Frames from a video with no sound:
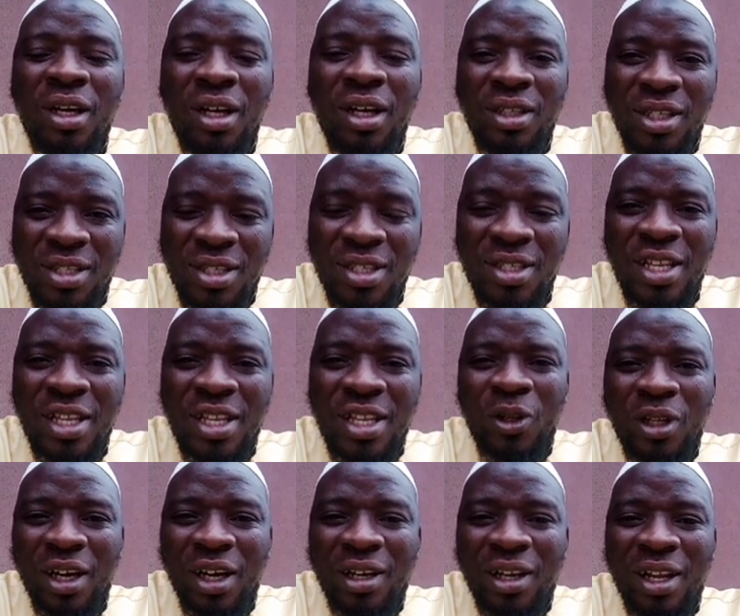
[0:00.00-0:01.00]
This is
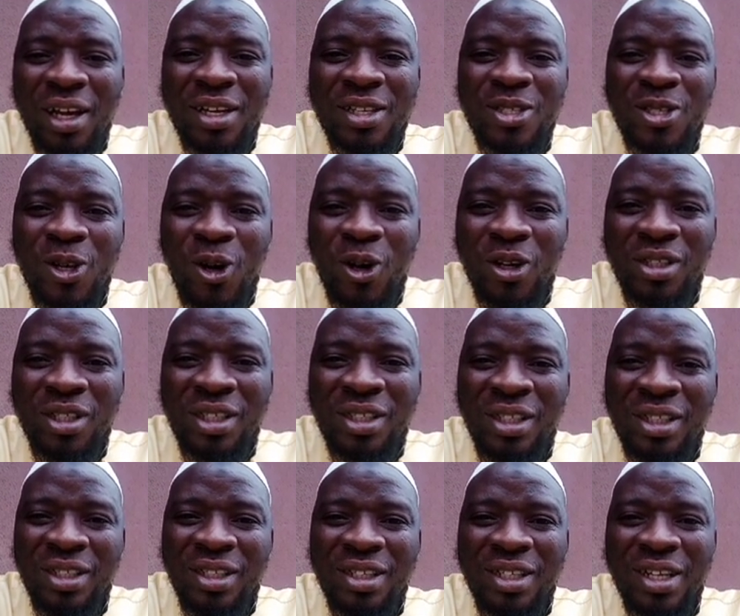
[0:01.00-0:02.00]
another class on
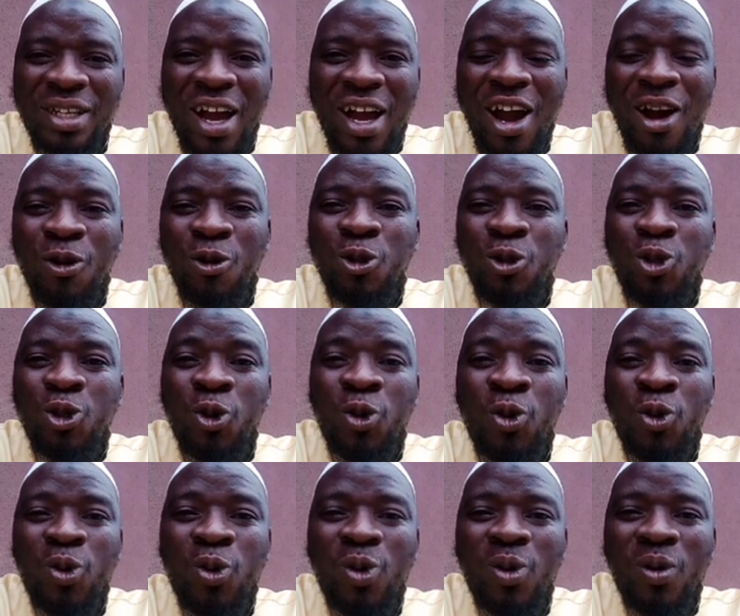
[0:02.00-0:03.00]
how to
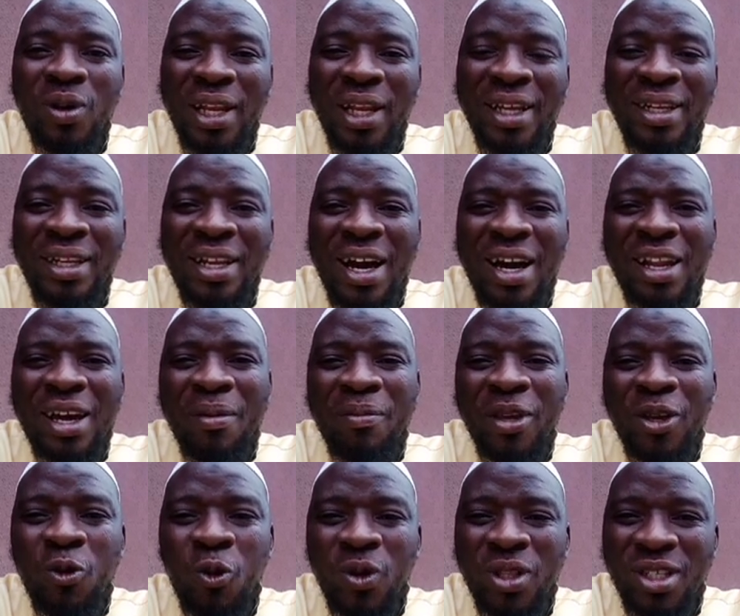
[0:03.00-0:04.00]
learn Arabic
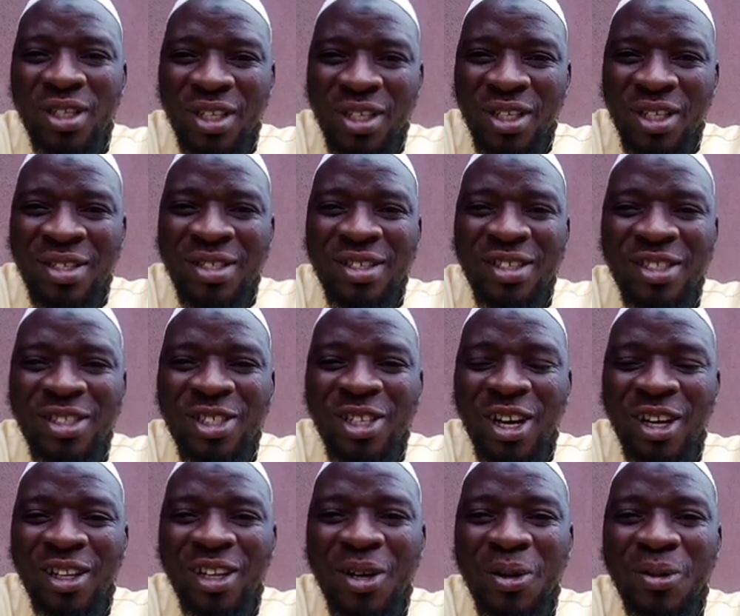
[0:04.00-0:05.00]
with ease,
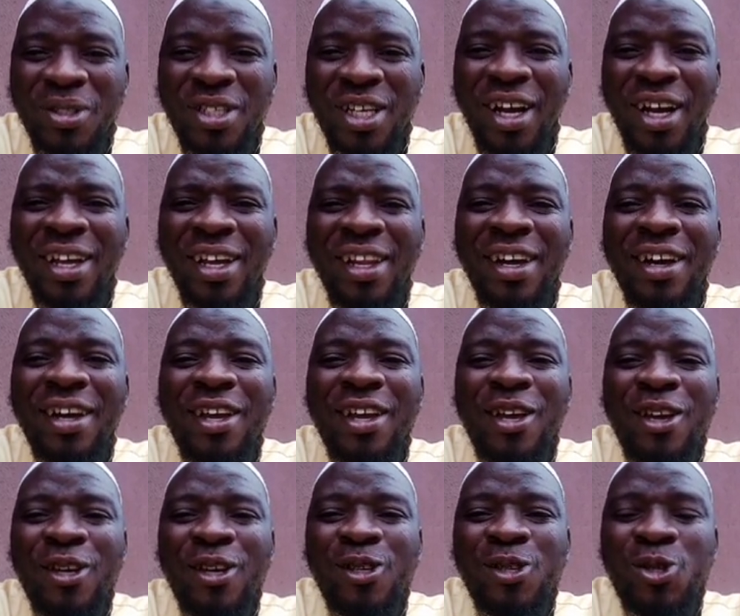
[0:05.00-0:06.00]
inshallah ta'ala.
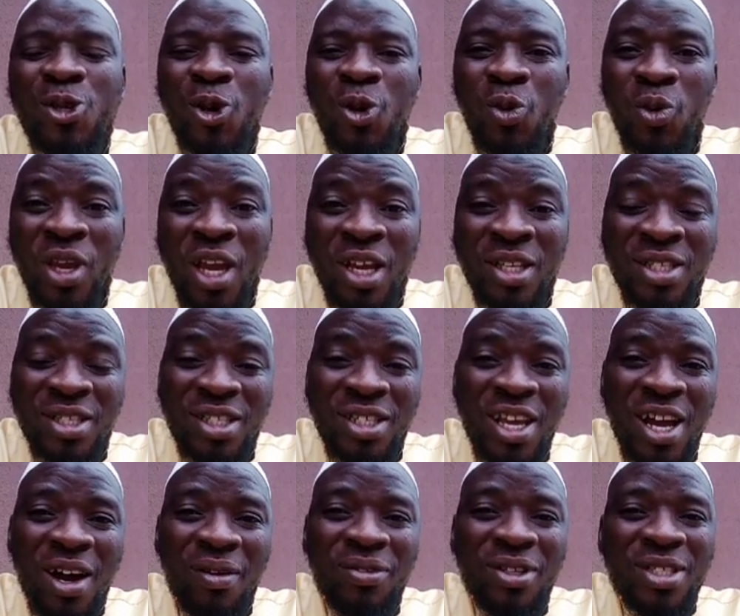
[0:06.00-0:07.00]
So we still
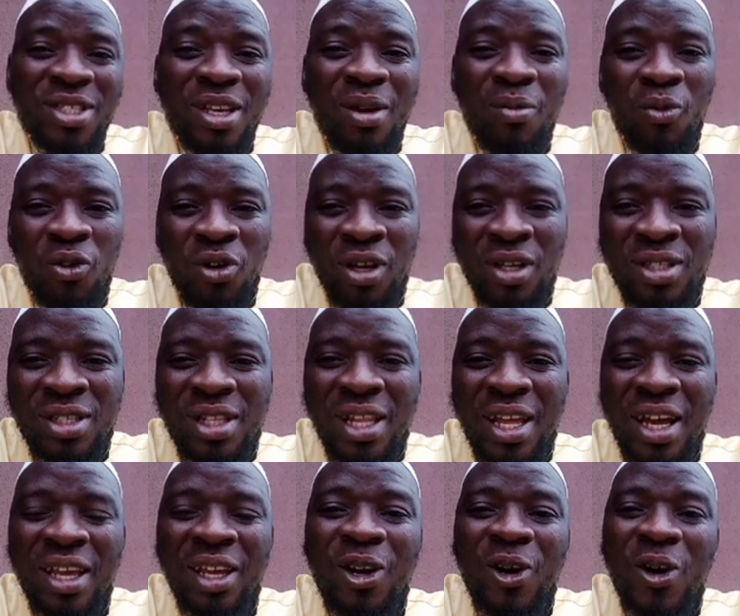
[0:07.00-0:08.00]
have the same words
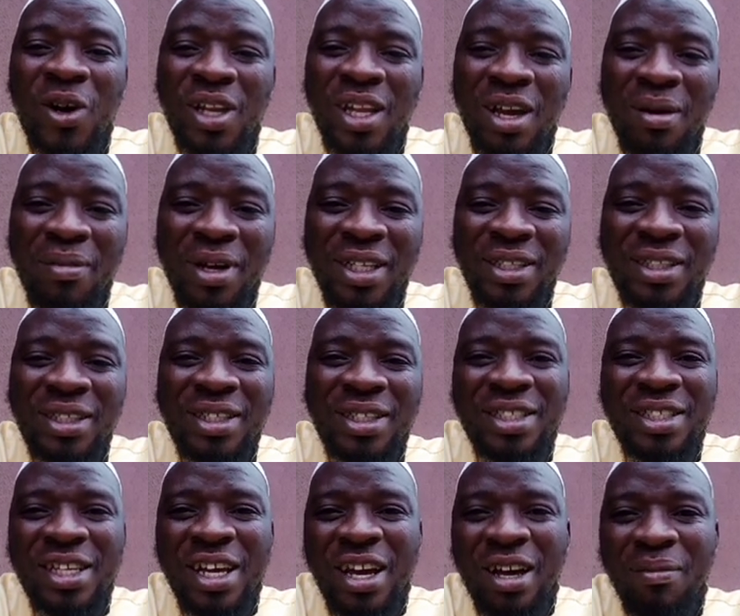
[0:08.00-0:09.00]
like qalaman,
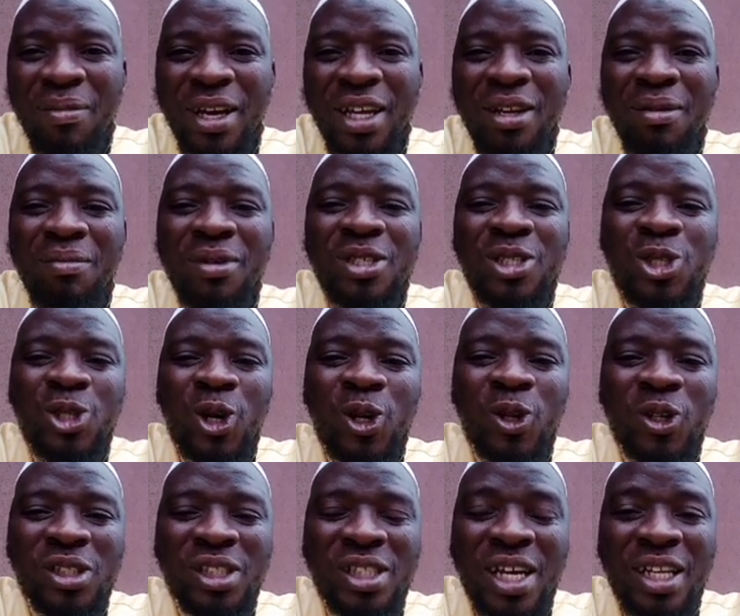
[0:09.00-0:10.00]
kitaban,
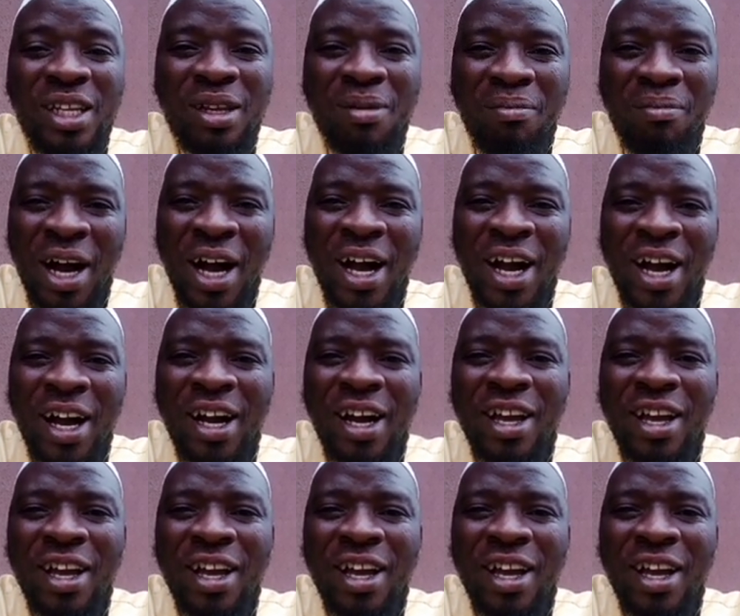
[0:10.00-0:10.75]
mistaratan, ma'a.